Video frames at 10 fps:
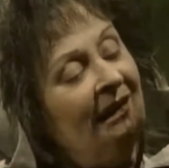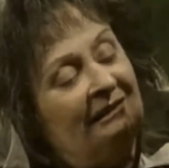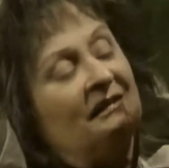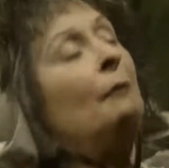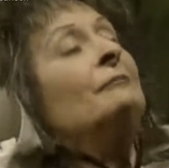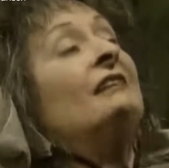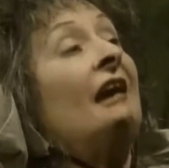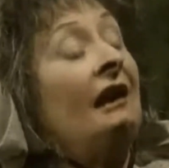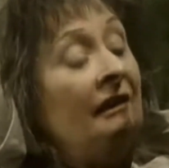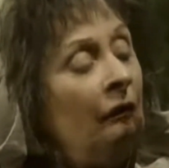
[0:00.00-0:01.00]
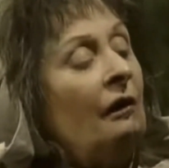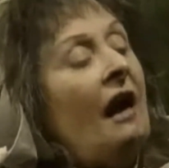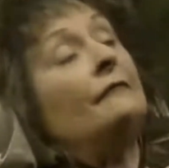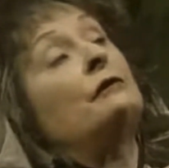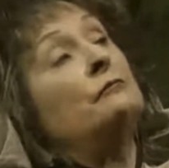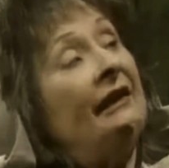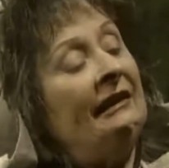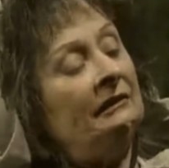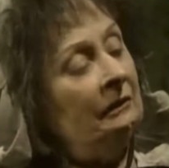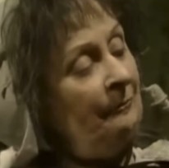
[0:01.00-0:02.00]
Someday you'll have a
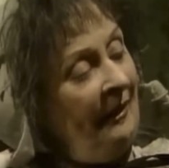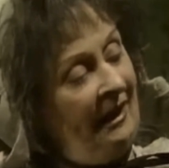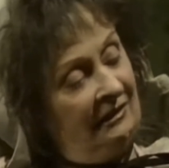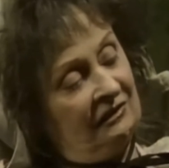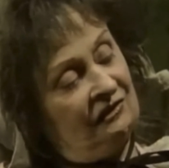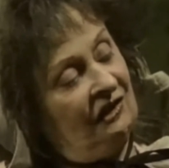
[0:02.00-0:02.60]
real pet,